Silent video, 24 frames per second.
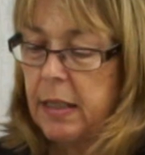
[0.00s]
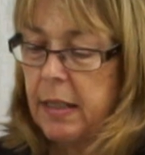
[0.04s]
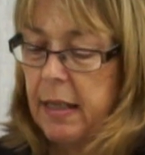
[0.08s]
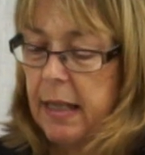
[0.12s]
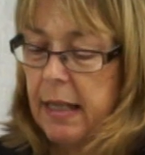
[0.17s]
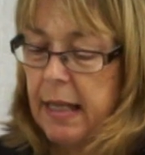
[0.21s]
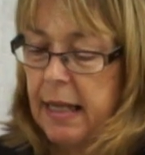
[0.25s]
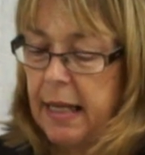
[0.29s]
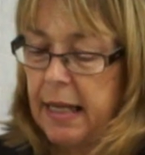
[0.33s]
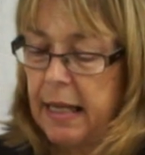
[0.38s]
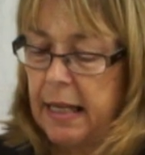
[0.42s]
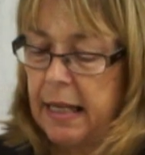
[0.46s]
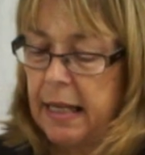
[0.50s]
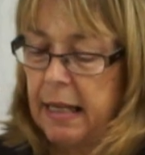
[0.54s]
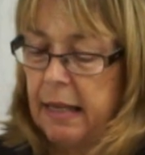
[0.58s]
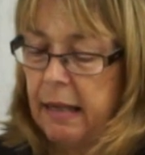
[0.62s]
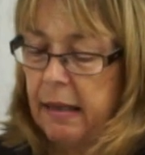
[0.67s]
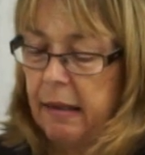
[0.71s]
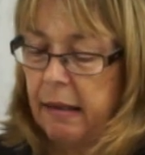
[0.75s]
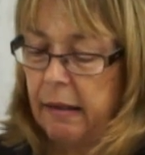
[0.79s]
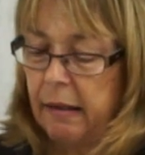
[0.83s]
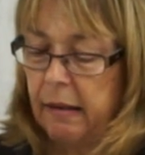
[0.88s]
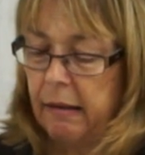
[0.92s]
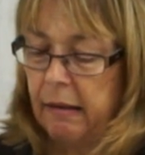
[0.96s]
the
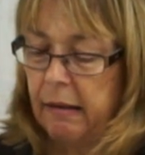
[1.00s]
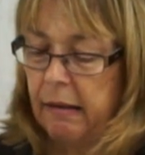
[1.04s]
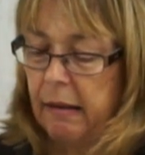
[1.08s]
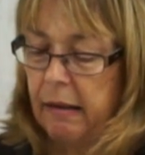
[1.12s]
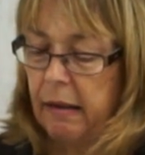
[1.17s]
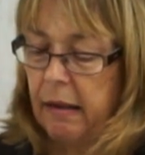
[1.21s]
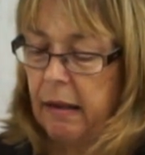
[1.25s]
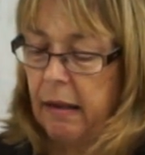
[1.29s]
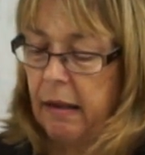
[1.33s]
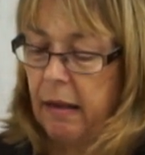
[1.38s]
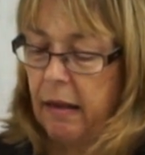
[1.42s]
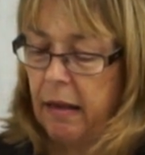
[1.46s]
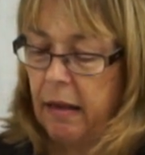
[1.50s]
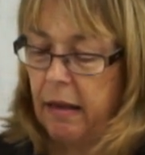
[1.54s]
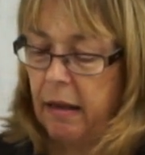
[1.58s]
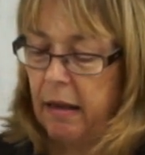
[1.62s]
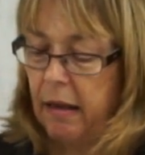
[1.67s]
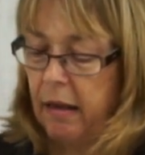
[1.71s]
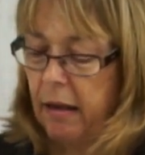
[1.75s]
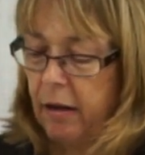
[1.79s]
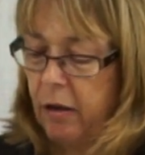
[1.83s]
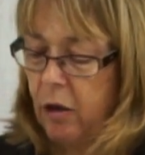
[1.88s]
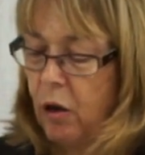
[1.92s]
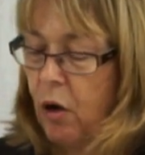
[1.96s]

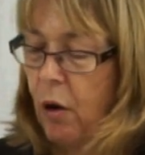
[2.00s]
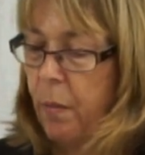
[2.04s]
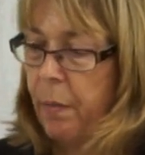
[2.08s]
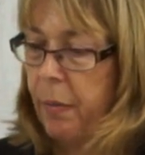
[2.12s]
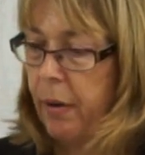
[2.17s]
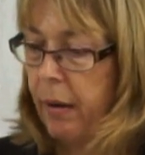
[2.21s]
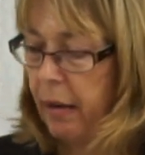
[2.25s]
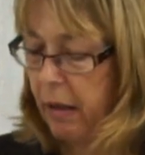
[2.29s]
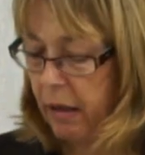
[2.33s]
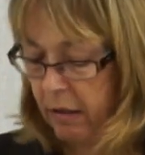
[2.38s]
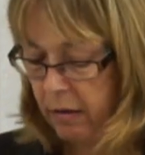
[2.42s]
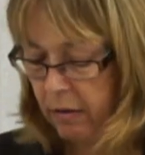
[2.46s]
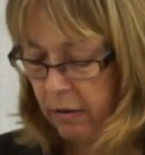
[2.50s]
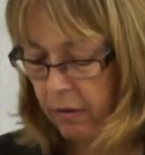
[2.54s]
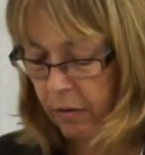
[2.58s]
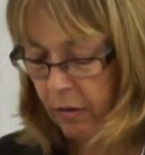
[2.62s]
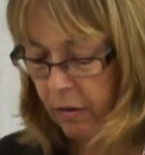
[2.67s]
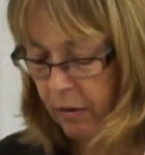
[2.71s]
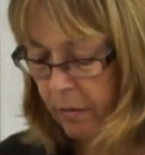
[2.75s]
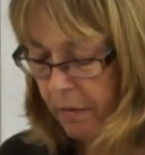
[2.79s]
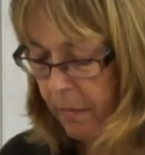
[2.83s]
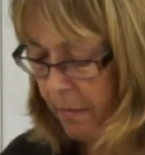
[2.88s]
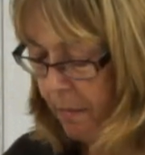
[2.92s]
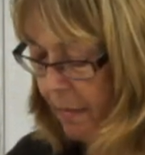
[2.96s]
copper
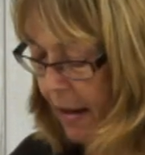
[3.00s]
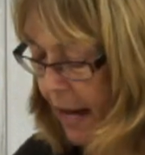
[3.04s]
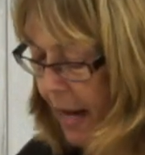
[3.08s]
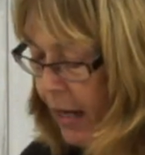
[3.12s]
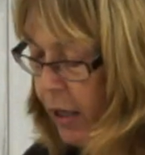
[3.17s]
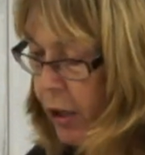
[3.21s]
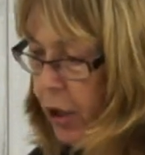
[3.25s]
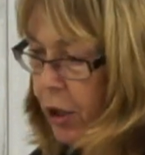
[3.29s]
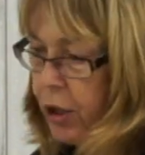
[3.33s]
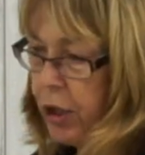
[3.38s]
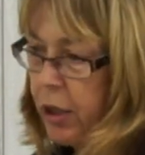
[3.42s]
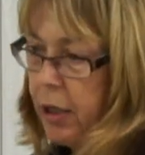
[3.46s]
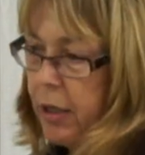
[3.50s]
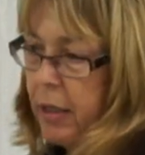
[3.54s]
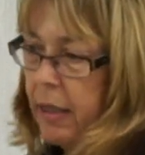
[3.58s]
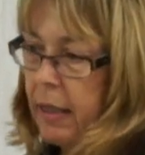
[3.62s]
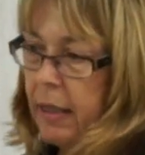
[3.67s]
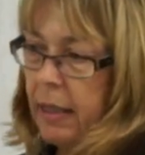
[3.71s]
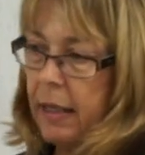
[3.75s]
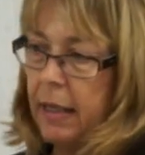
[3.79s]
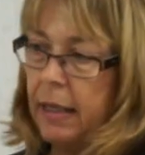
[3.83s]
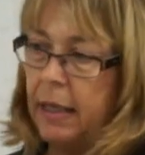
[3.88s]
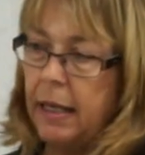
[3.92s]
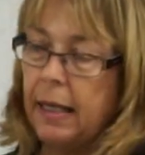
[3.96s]
mesh
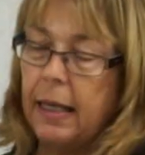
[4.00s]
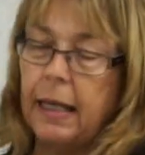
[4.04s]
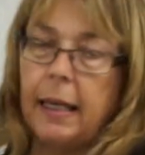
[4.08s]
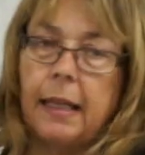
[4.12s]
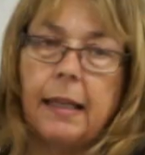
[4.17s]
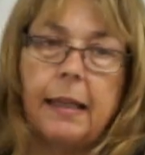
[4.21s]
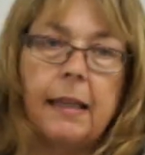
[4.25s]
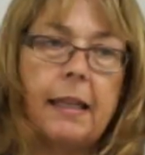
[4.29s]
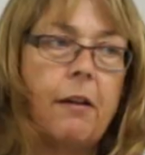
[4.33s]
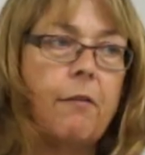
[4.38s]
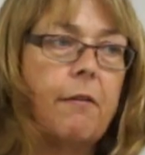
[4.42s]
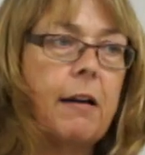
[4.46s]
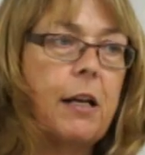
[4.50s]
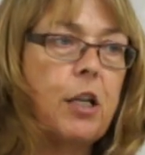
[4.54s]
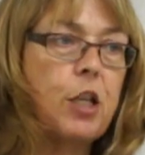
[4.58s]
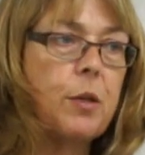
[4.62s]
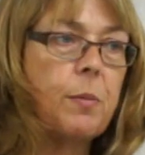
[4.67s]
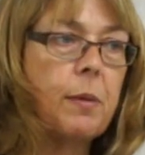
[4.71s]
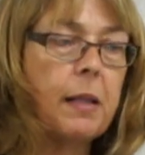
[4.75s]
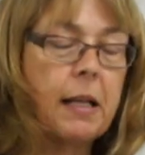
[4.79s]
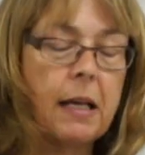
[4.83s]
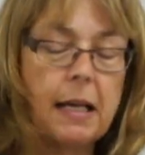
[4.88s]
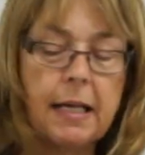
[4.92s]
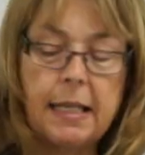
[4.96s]
in the arrangement
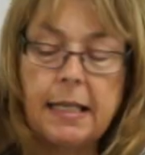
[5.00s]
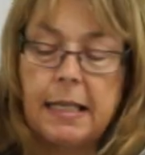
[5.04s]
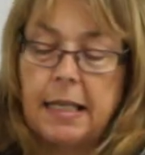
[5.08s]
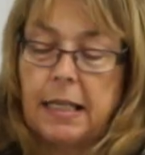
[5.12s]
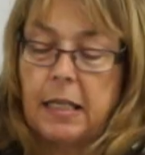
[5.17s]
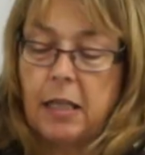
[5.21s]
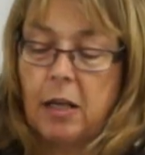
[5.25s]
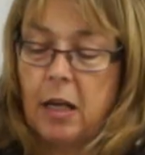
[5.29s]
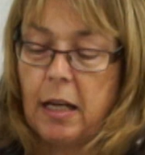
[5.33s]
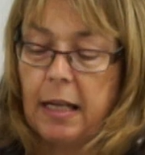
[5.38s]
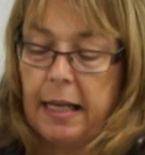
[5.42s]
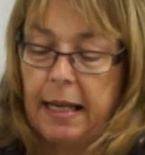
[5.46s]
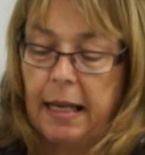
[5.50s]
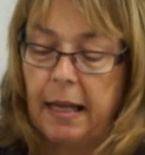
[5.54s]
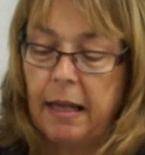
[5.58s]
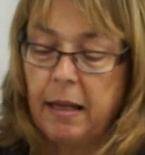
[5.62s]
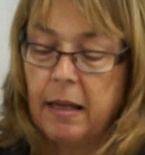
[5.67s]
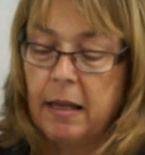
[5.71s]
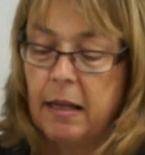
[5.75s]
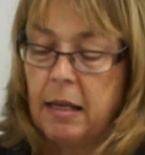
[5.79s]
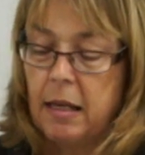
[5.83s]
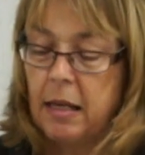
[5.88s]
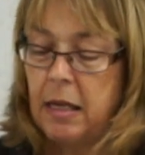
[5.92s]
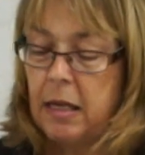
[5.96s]
that I did earlier
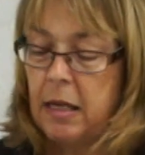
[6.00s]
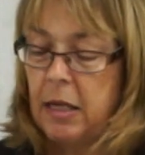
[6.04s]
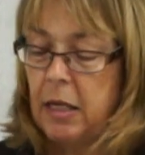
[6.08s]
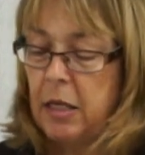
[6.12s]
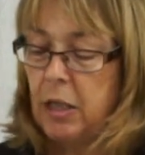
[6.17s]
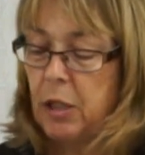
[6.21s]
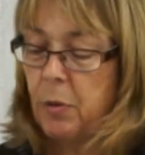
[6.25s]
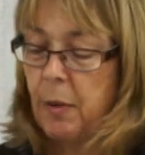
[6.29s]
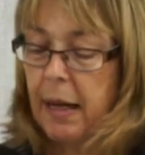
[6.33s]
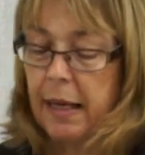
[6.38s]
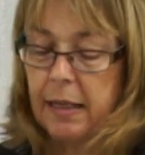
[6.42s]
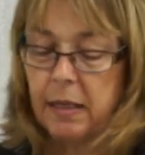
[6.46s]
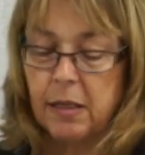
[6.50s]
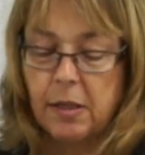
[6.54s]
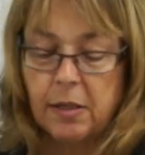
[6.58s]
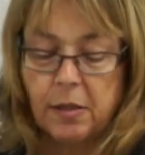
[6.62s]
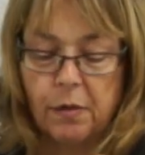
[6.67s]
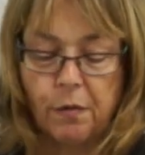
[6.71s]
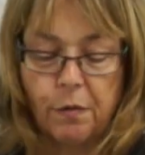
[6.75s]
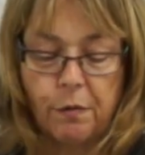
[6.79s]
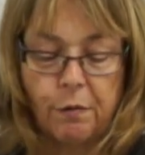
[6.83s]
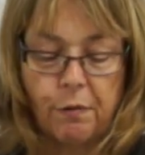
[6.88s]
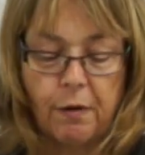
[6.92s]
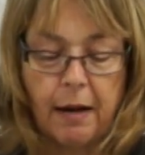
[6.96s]
to act as
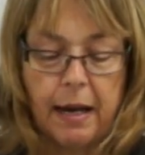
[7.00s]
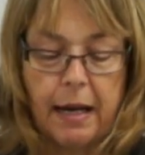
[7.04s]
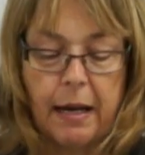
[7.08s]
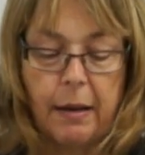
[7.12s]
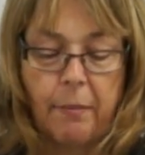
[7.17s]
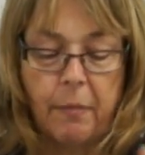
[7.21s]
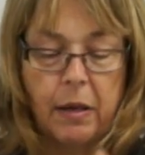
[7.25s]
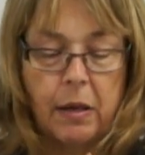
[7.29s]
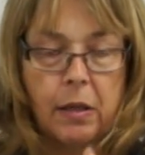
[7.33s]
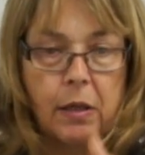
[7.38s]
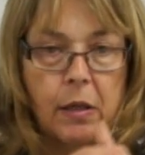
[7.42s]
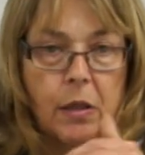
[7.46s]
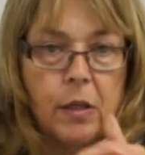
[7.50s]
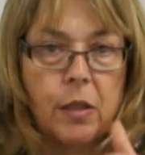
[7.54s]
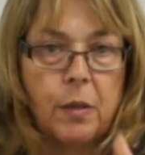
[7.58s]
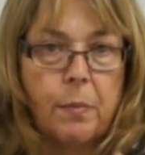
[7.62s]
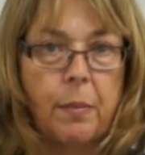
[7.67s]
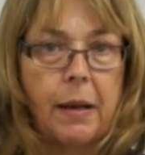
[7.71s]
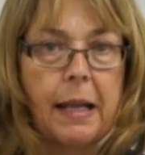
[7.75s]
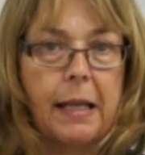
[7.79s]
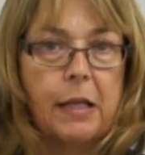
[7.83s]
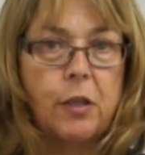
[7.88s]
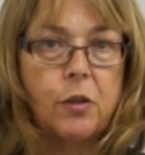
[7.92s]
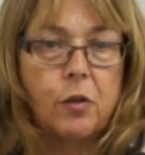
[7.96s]
a frame to
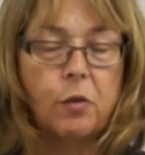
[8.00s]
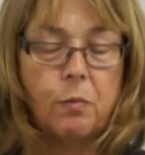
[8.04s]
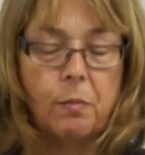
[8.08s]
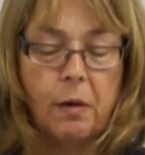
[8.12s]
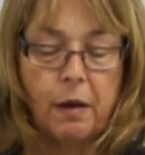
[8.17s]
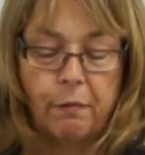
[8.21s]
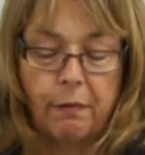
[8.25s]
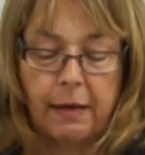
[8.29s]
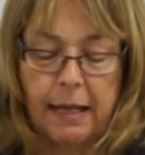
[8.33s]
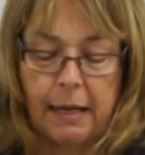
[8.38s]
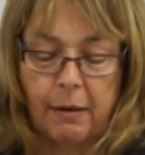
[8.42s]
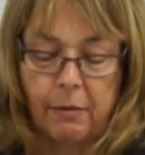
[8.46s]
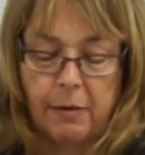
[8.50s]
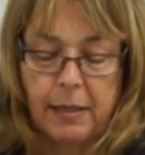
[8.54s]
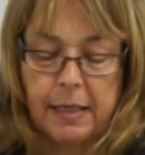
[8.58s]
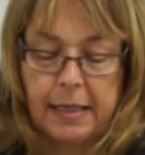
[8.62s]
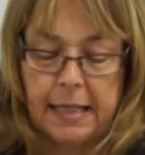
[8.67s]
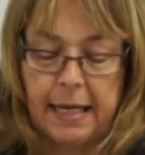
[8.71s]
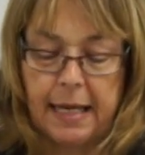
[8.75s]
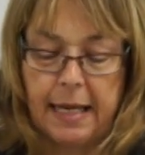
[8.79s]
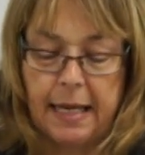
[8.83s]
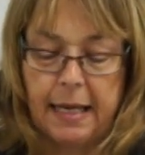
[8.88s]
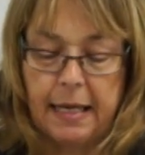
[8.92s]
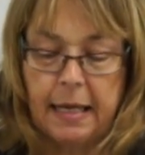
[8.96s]
place all my flowers
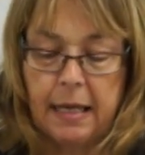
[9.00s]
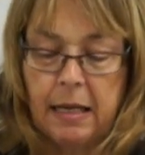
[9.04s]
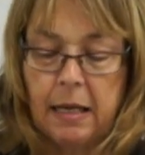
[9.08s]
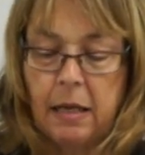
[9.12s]
in.